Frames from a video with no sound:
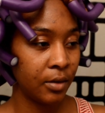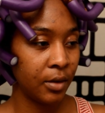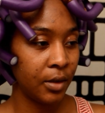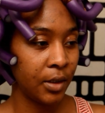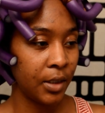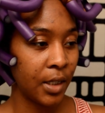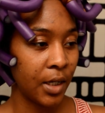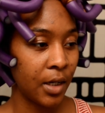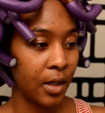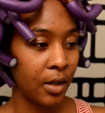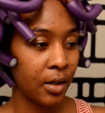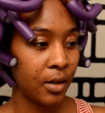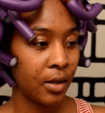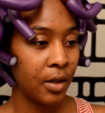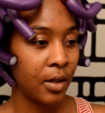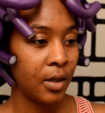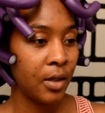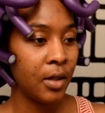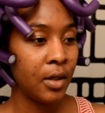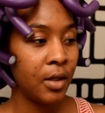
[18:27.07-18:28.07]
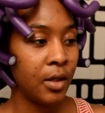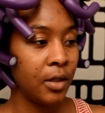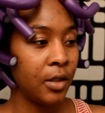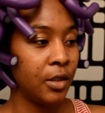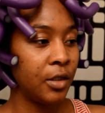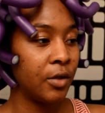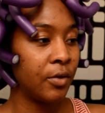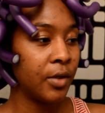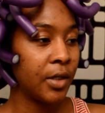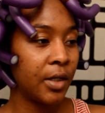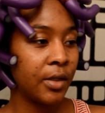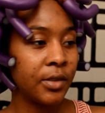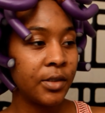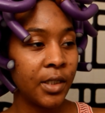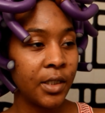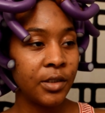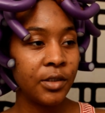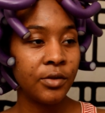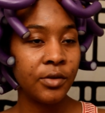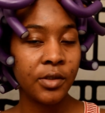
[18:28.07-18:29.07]
Yeah. You know what else
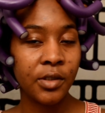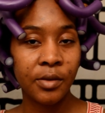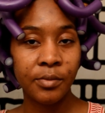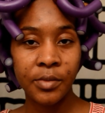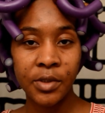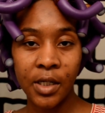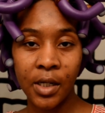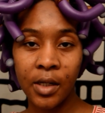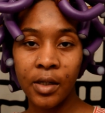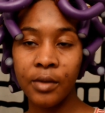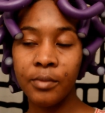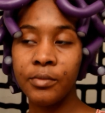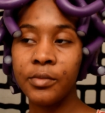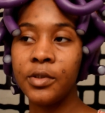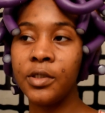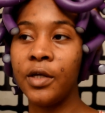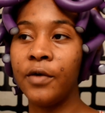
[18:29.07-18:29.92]
I do sometimes?